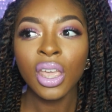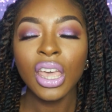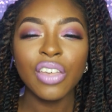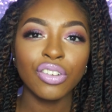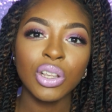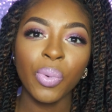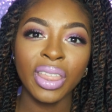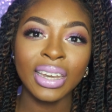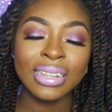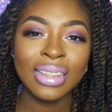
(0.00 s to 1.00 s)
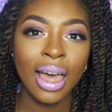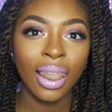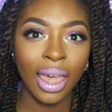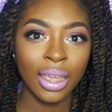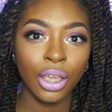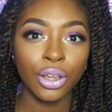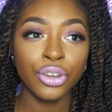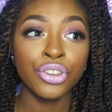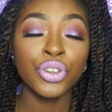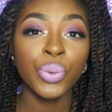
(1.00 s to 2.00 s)
If you're someone that does not like
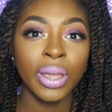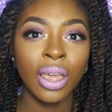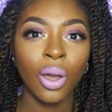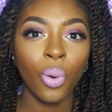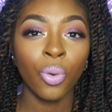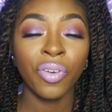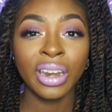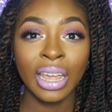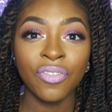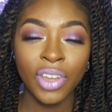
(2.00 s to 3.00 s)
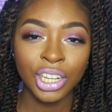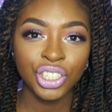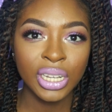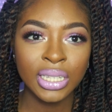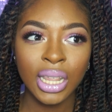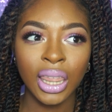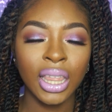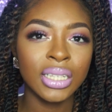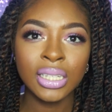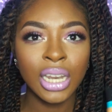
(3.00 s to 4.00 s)
dewy or radiant finishes,
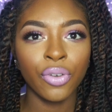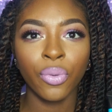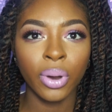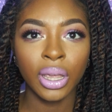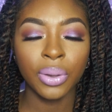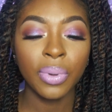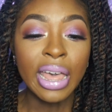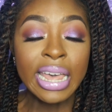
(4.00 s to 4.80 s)
this is not for you.